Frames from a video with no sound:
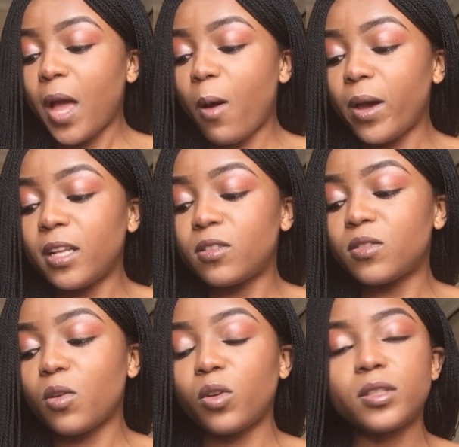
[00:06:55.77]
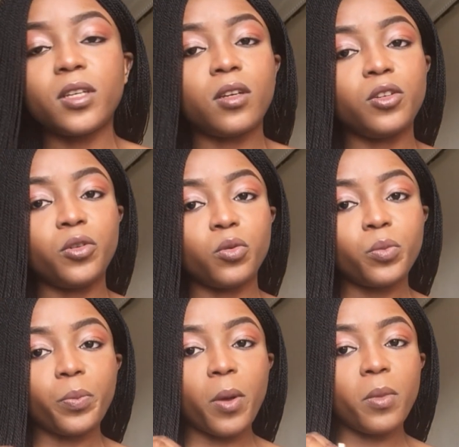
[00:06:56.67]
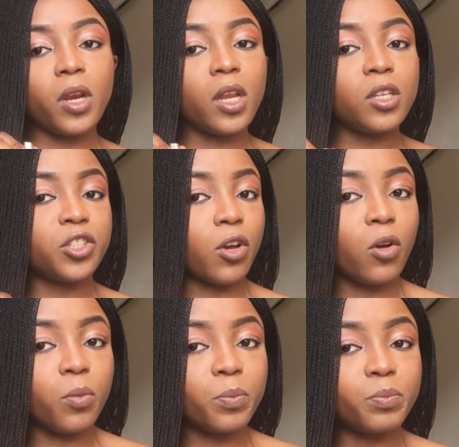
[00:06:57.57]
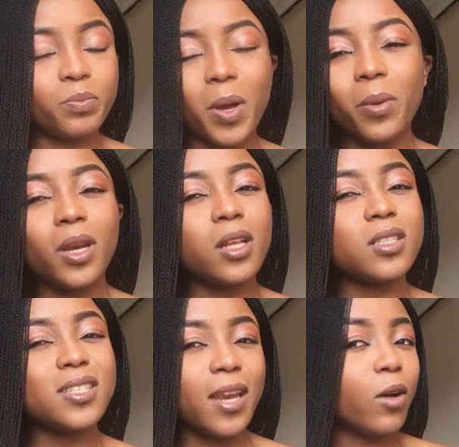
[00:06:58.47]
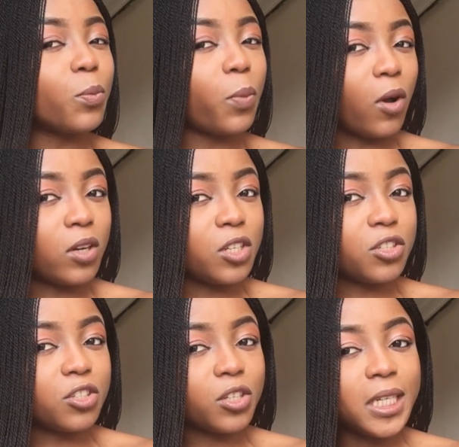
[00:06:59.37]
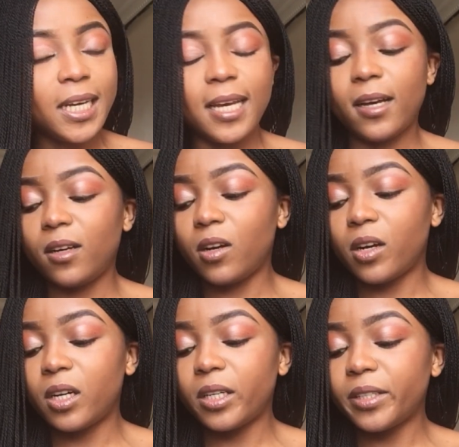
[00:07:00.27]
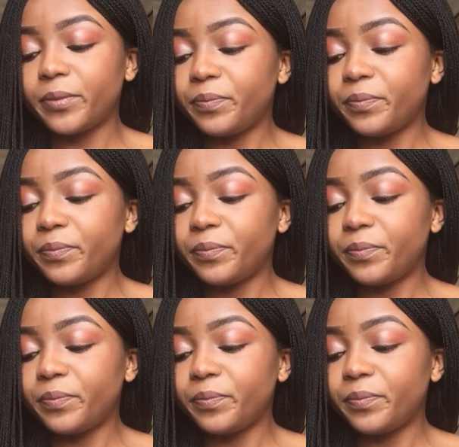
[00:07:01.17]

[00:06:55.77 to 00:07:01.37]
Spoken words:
I installed the, you know, permanent nail polish, or